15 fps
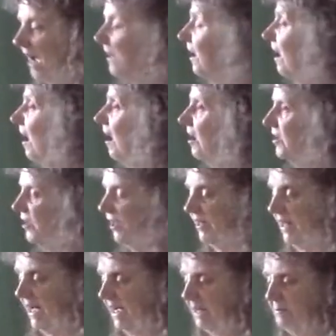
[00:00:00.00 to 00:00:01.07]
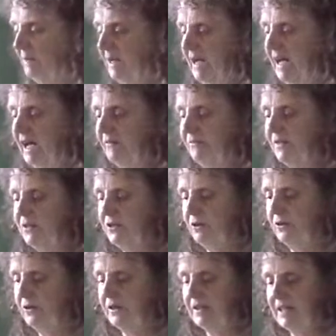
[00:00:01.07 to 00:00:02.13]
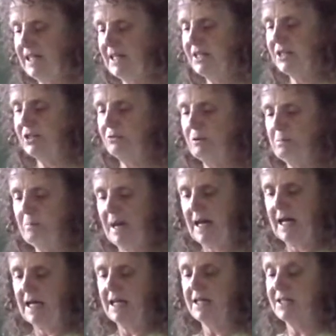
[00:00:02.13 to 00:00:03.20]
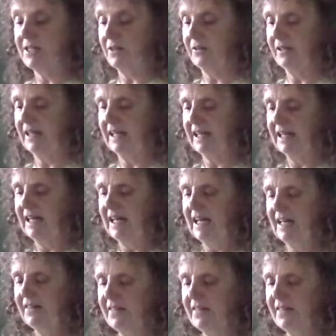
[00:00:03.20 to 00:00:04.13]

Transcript: and a harsher name if the dog needs to obey suddenly.